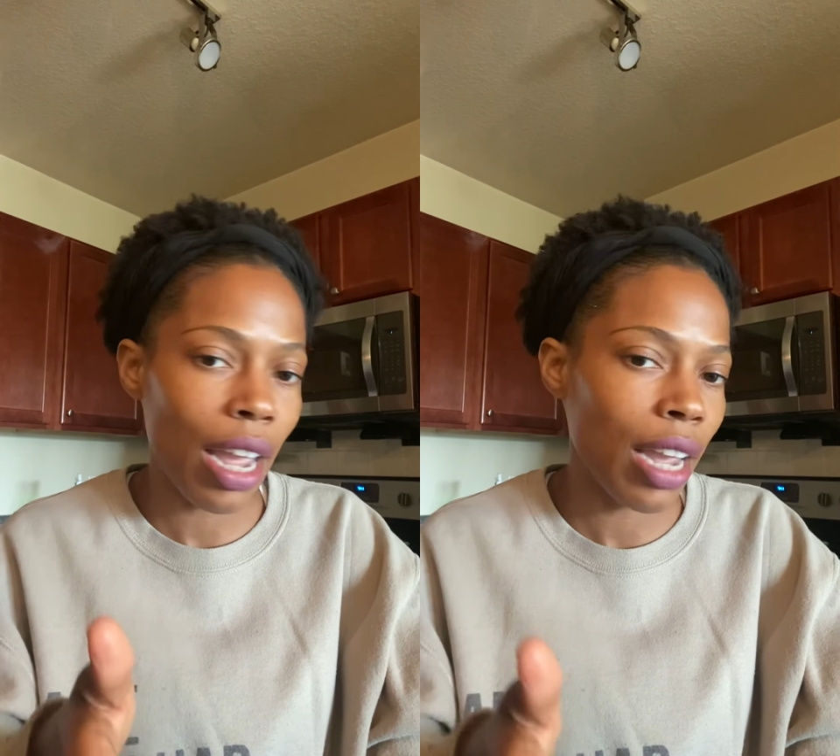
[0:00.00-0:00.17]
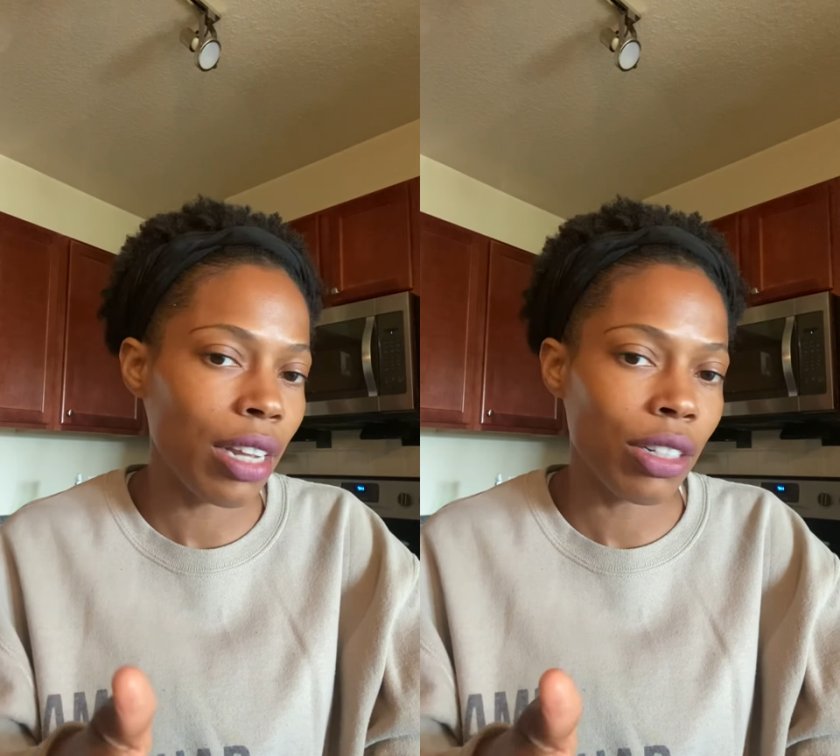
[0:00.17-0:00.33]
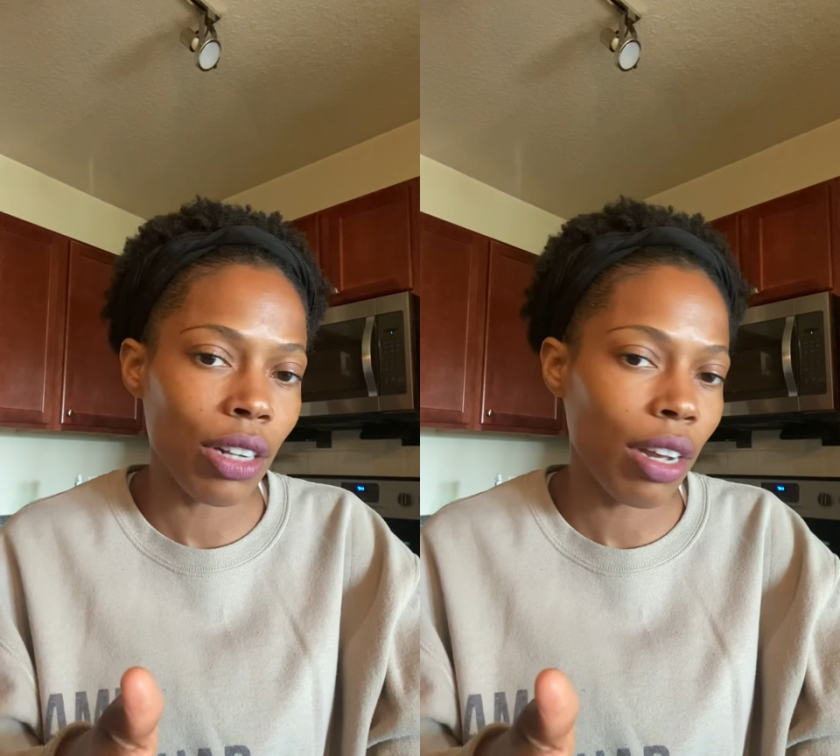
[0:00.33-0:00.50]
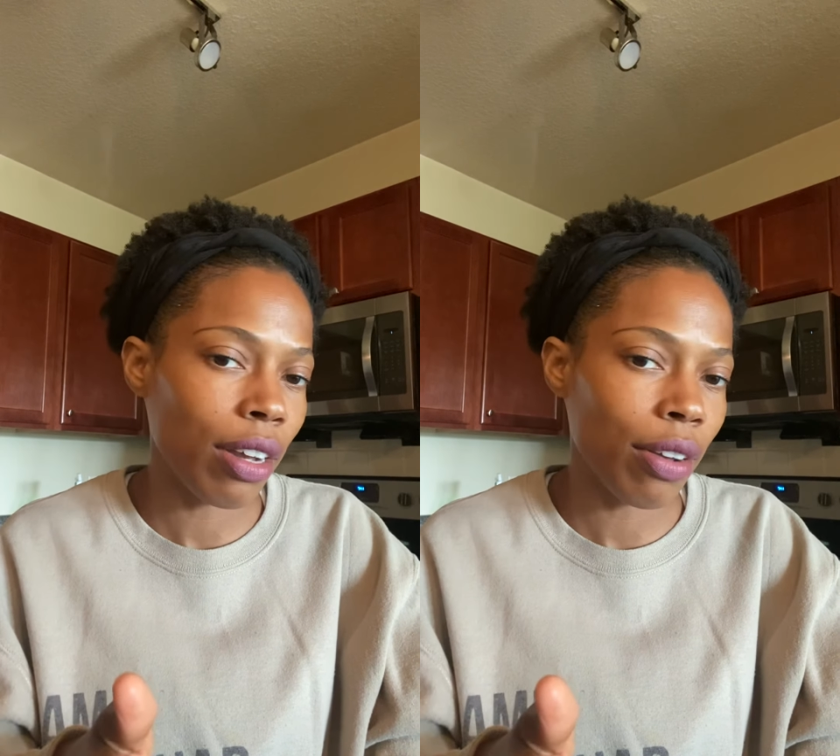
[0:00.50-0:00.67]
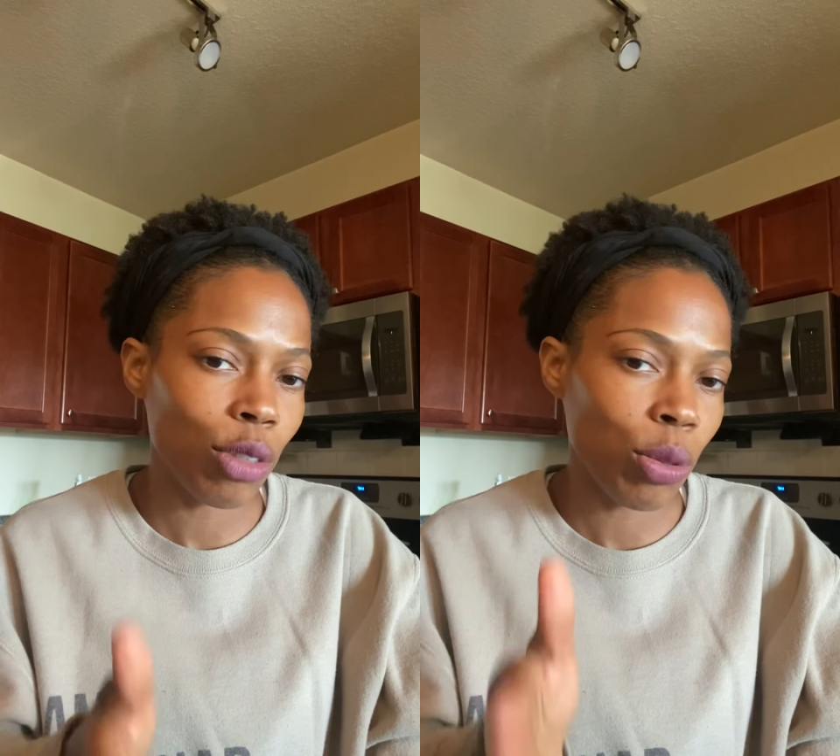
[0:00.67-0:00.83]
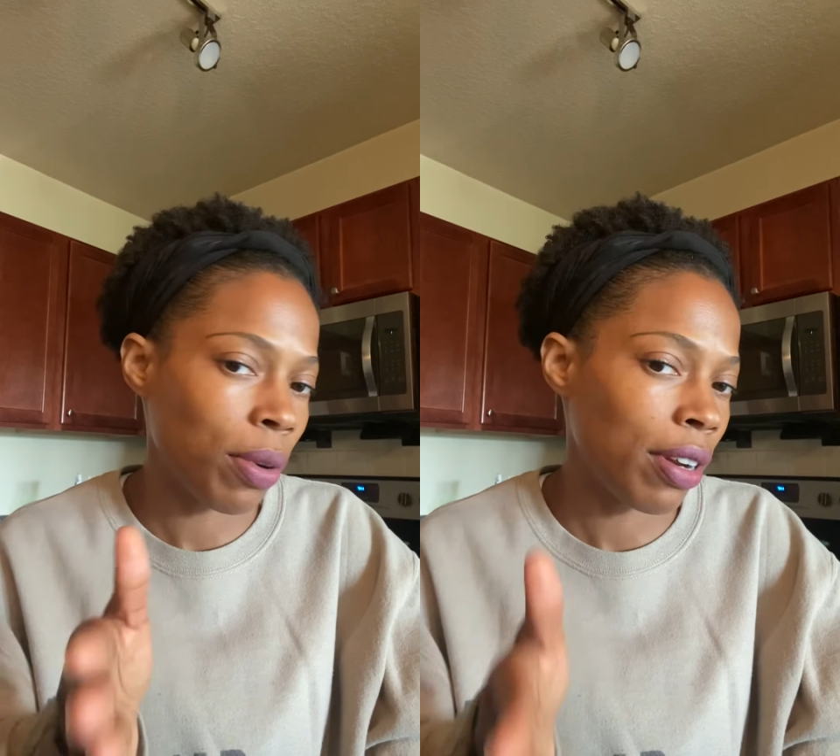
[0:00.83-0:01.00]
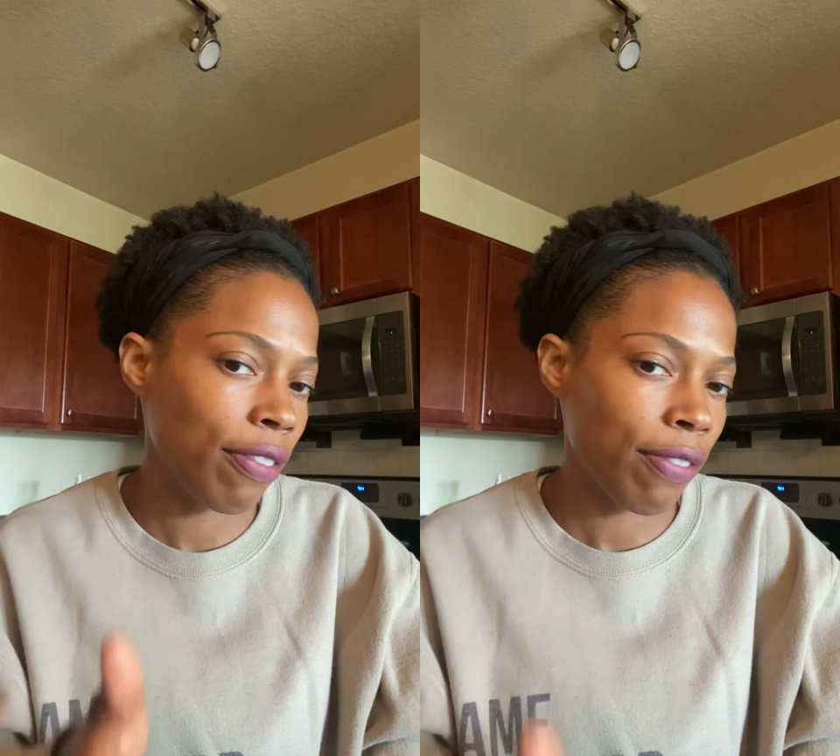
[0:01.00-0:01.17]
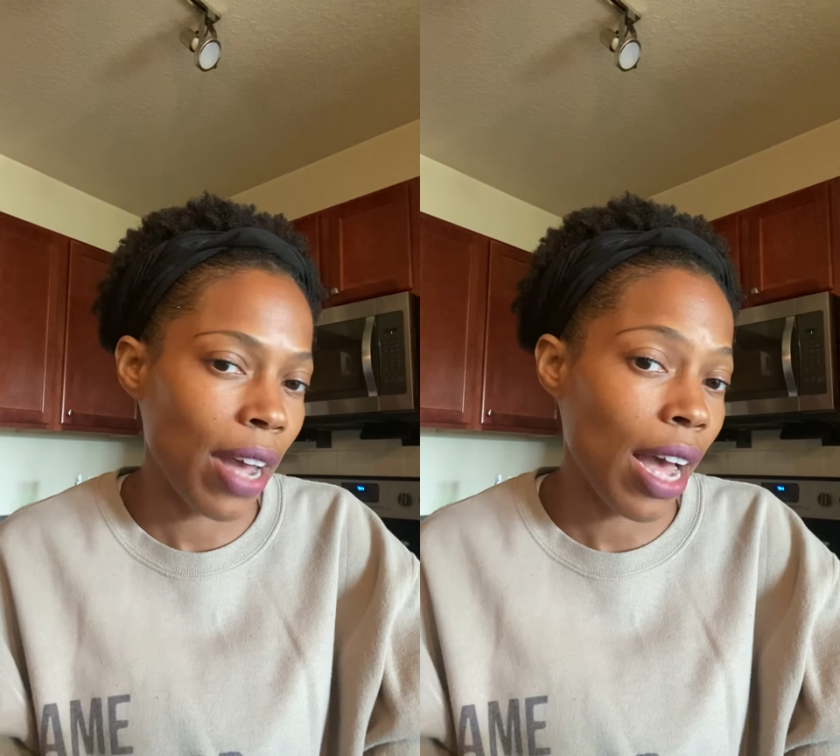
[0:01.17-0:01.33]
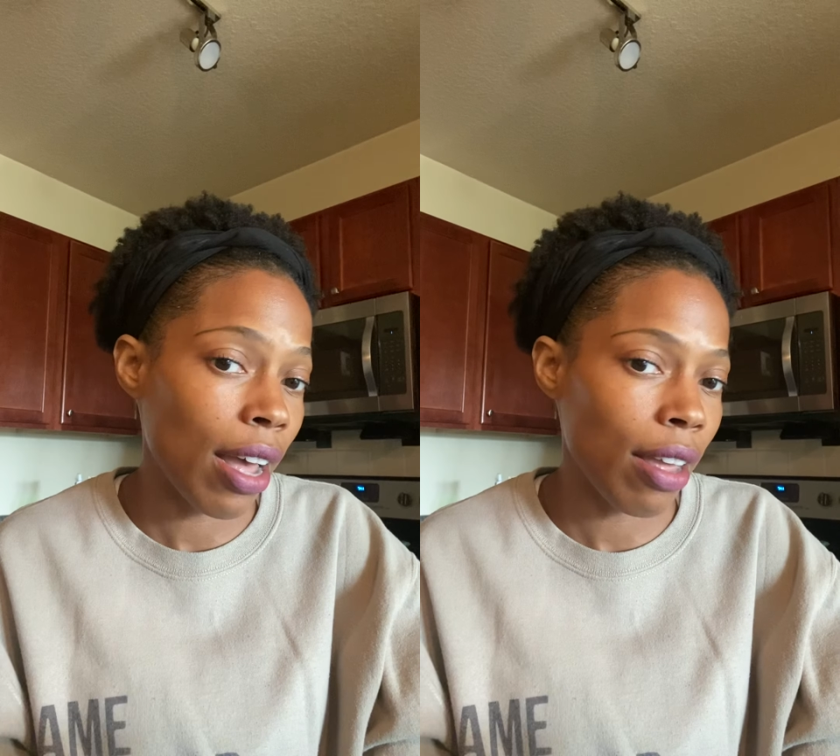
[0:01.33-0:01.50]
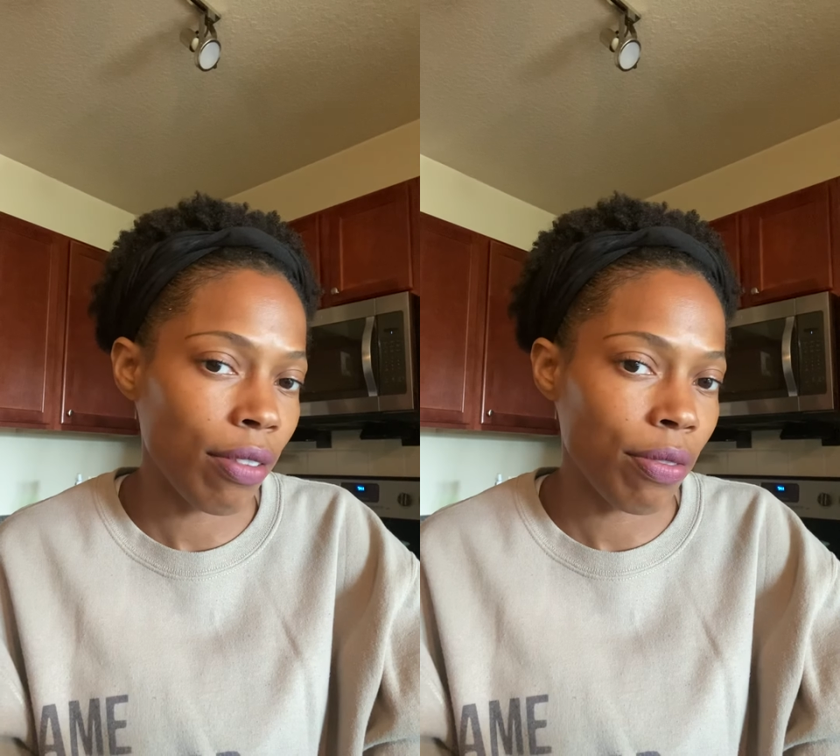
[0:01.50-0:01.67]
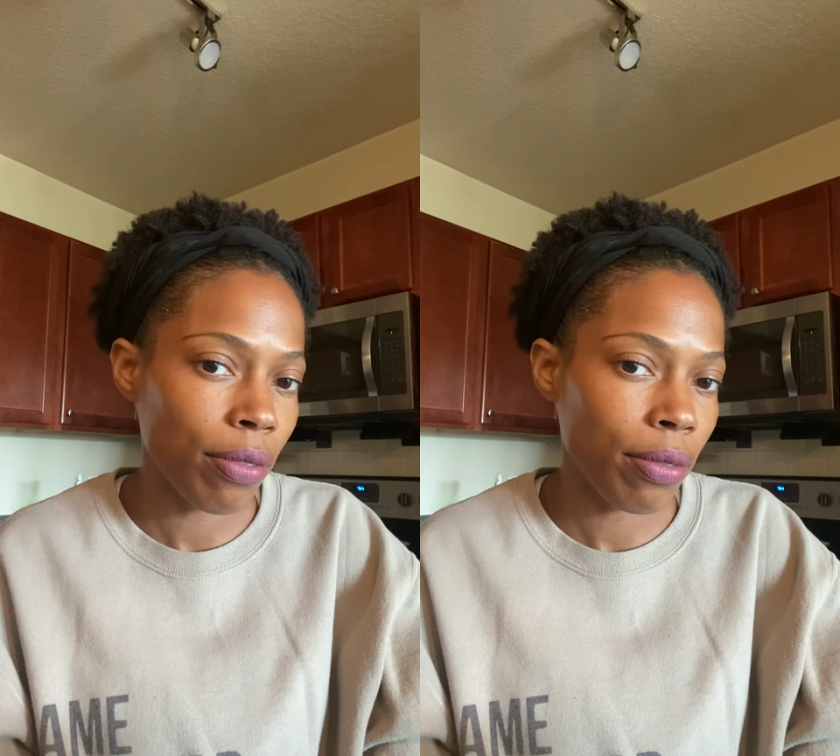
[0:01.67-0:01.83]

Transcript: age of 25